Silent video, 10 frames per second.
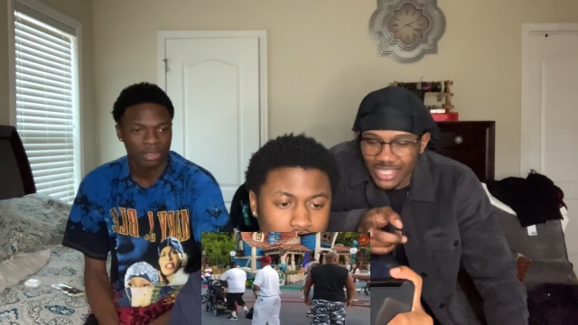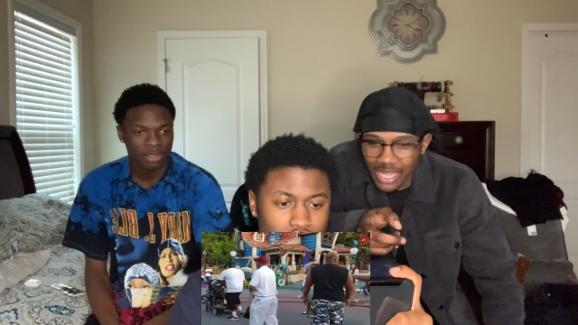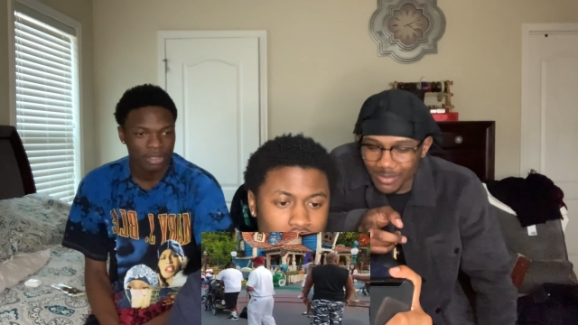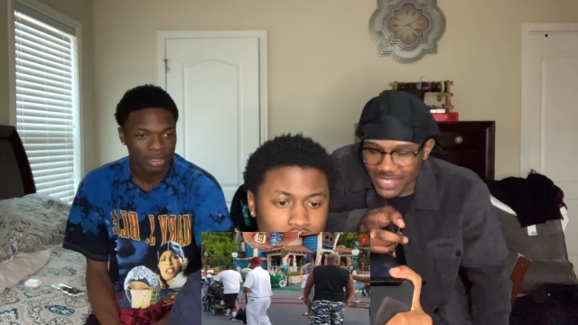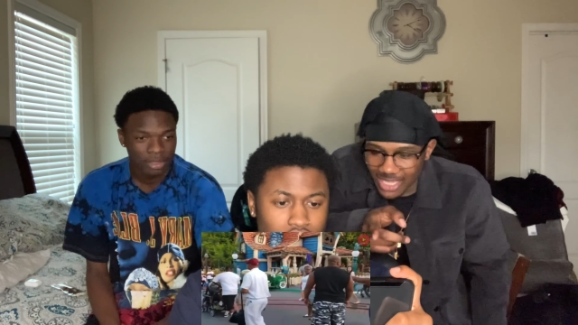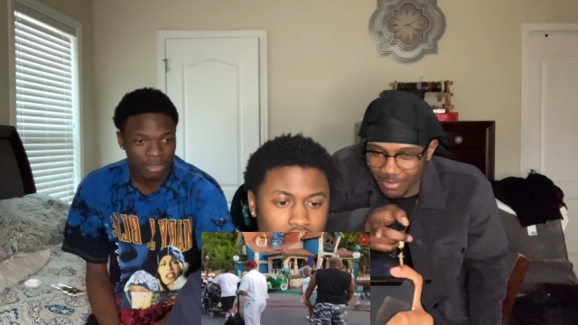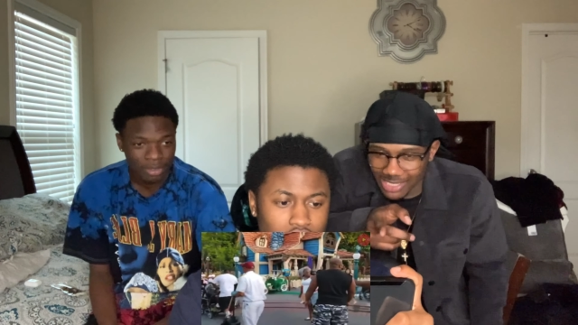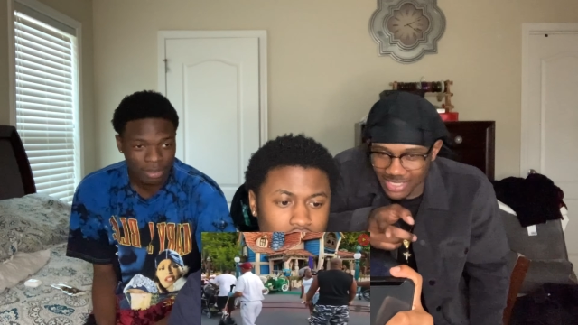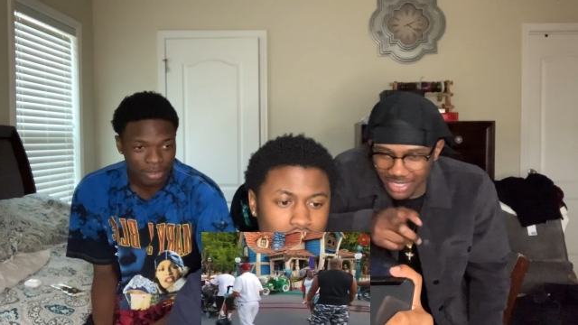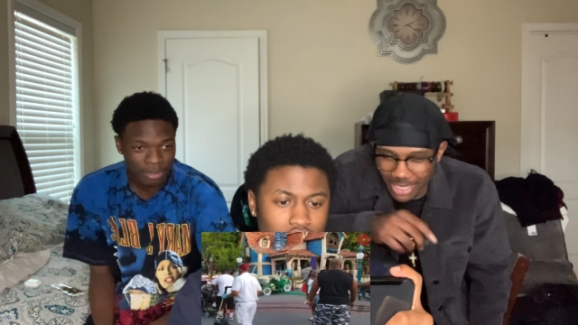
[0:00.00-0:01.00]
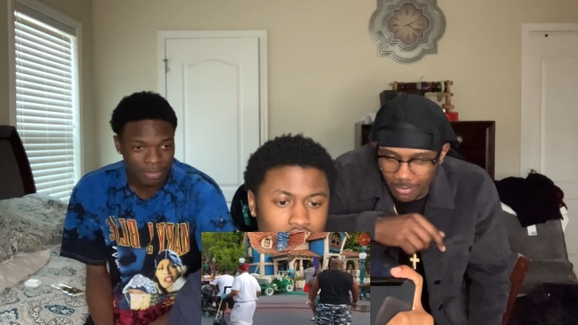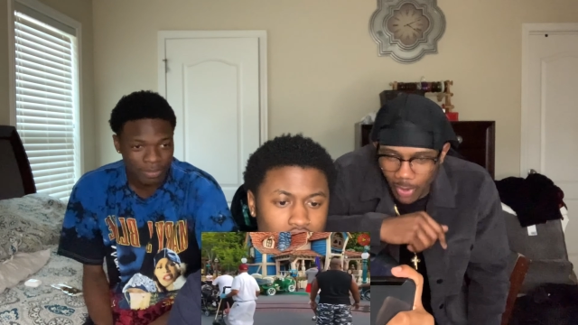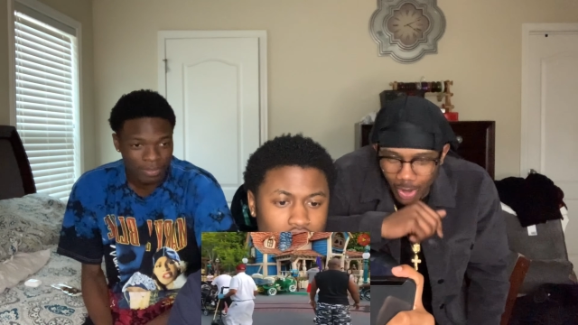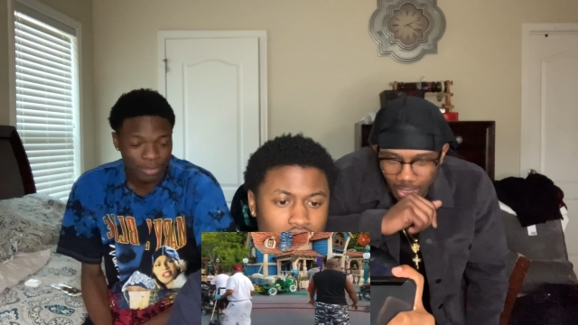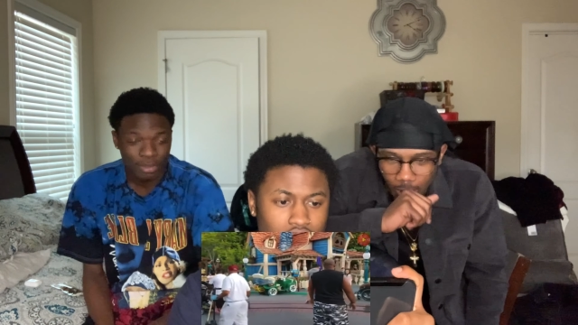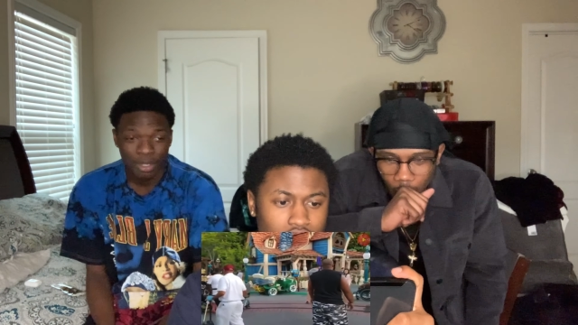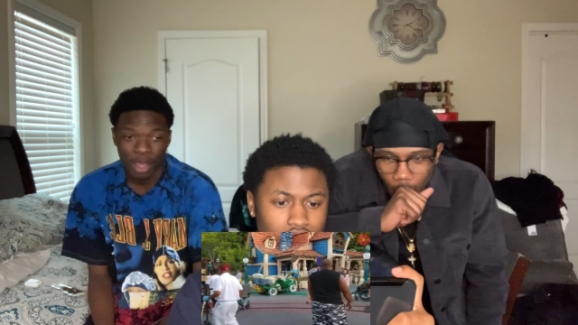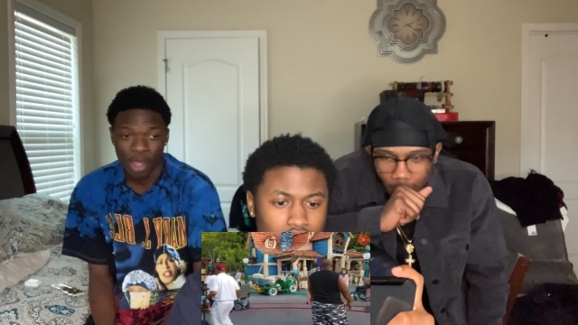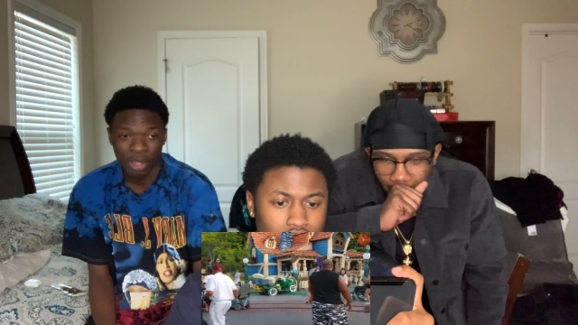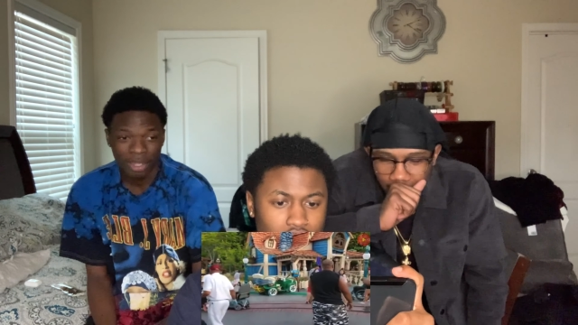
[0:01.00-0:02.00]
Speaker 1: I'm taking my shirt and I'm going home.
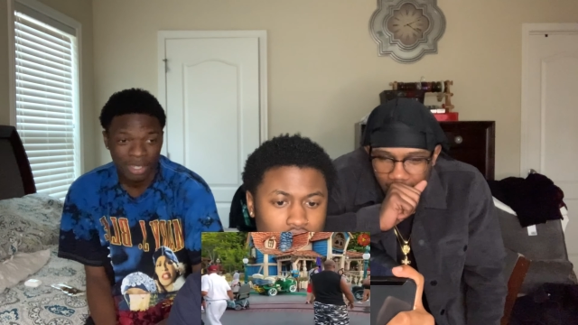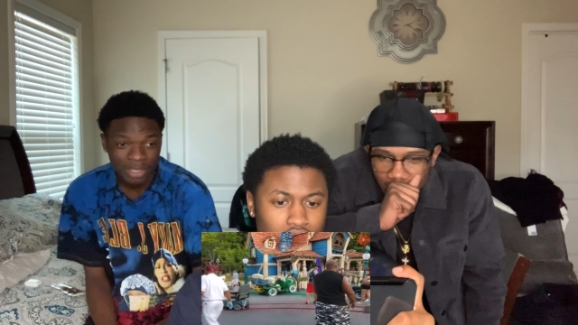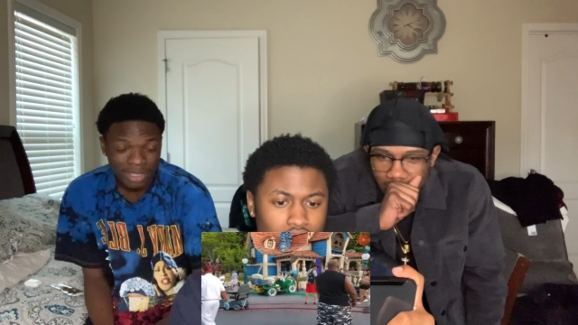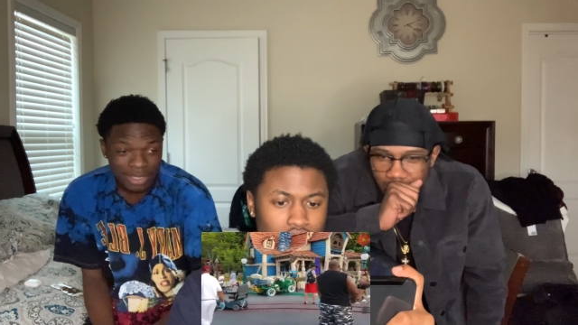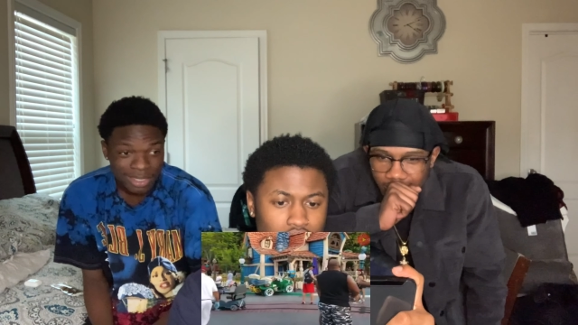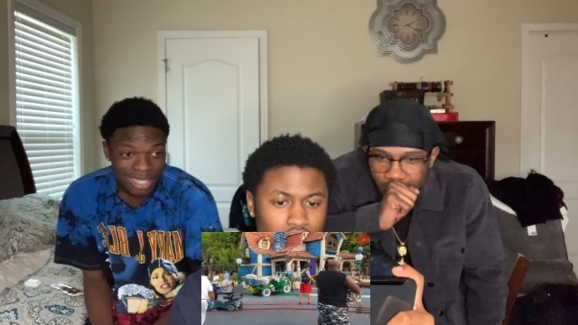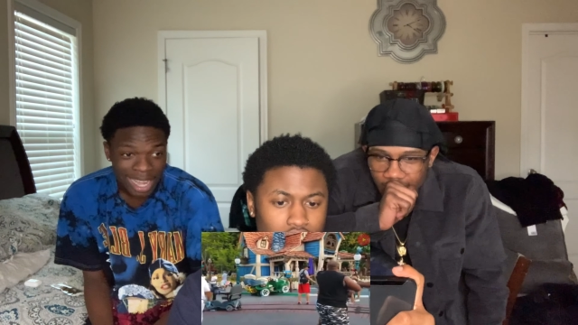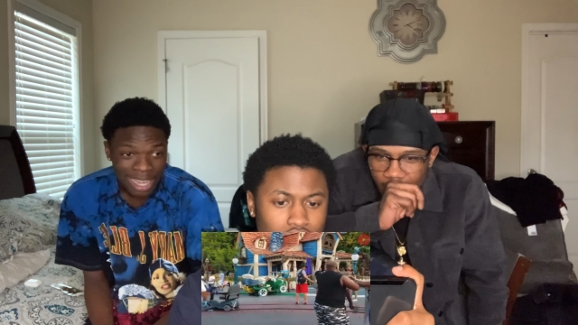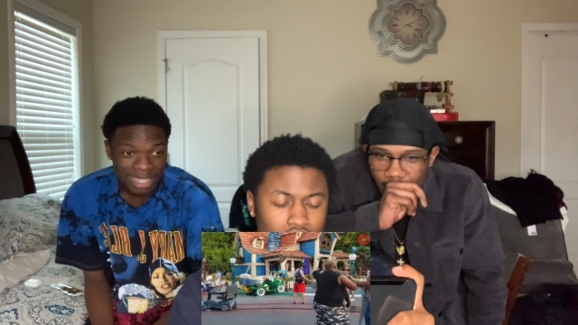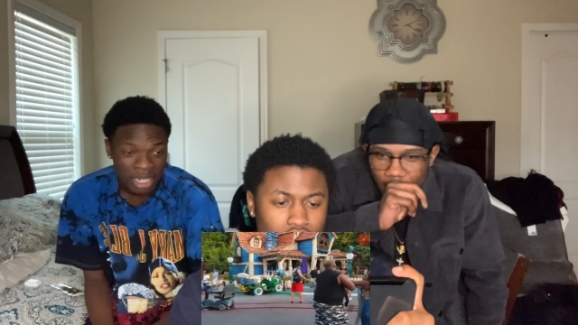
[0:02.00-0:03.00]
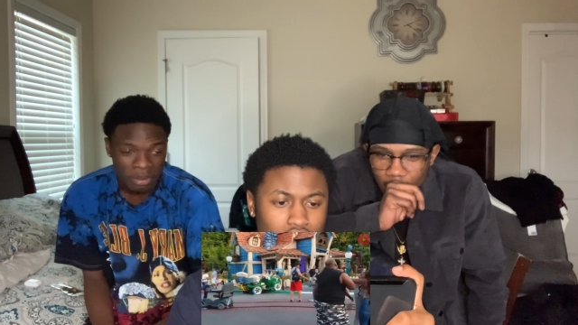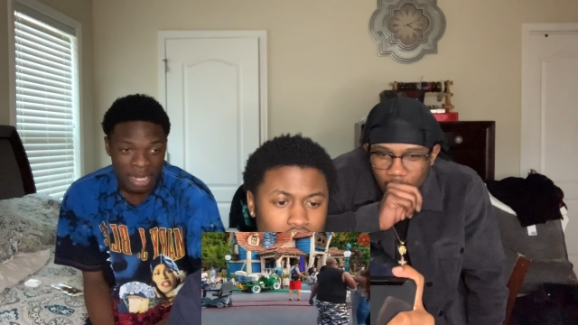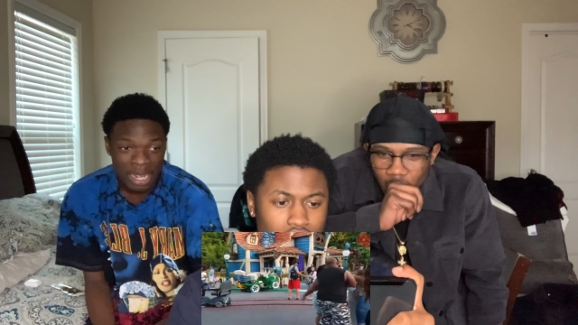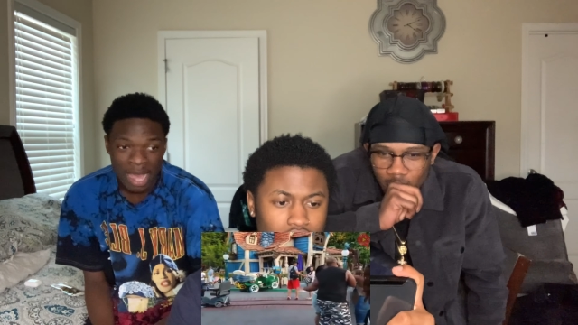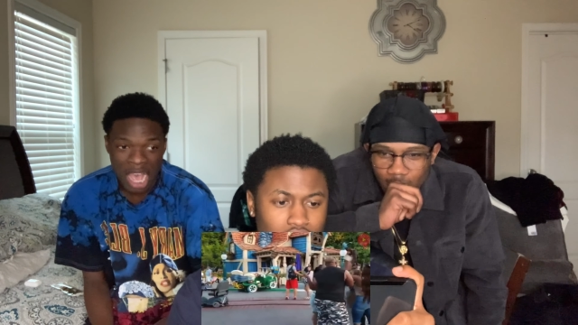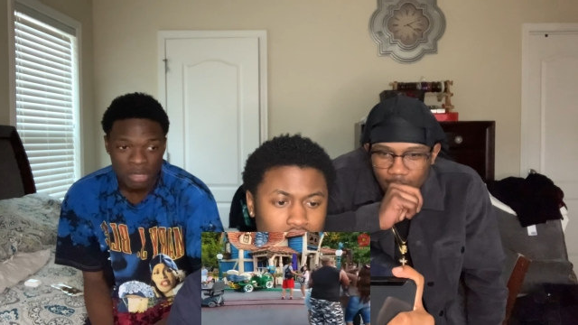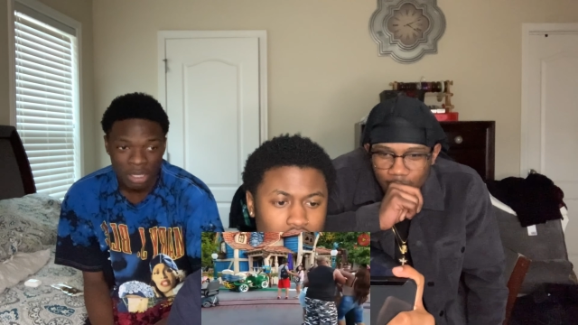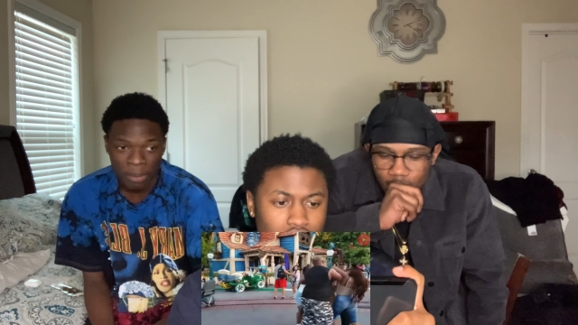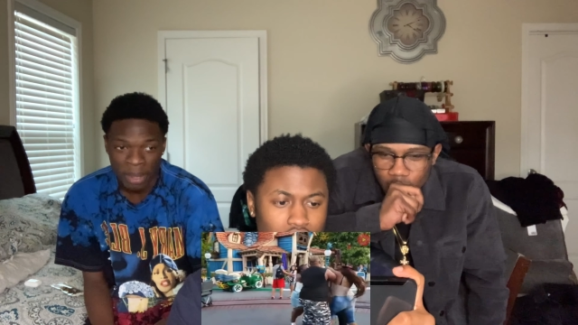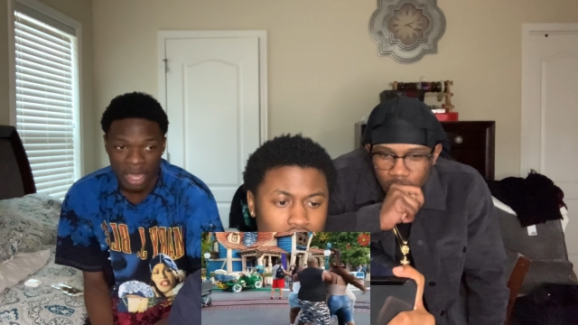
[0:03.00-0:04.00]
Yeah, yeah, man. Yeah, it's already
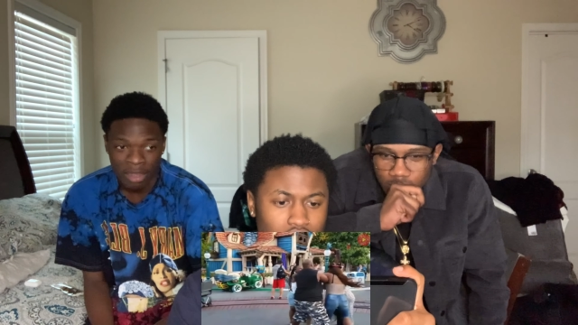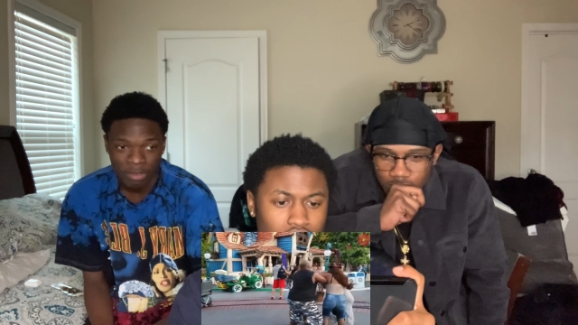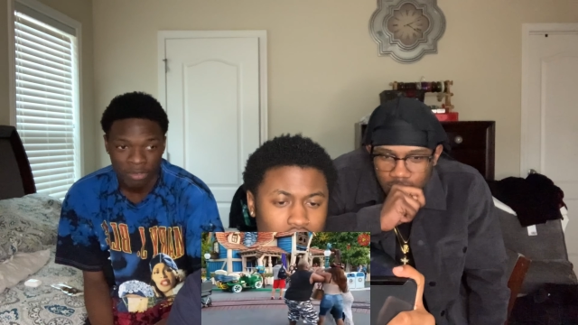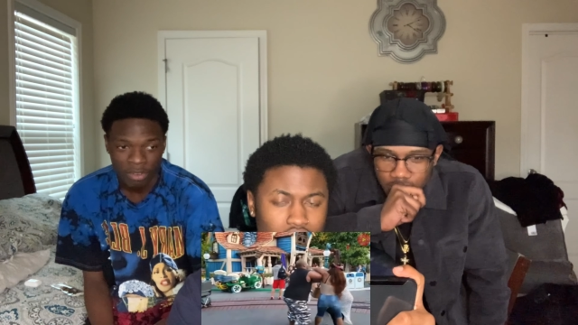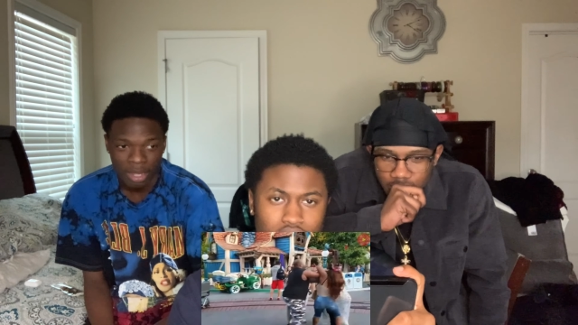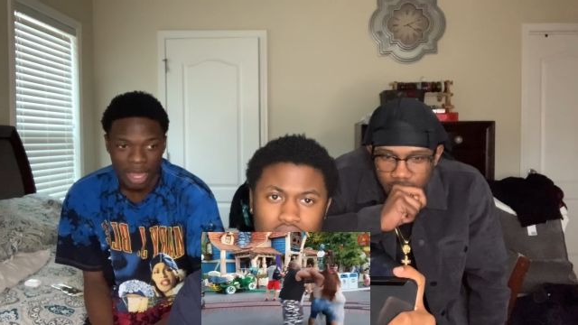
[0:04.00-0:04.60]
banned. Yeah.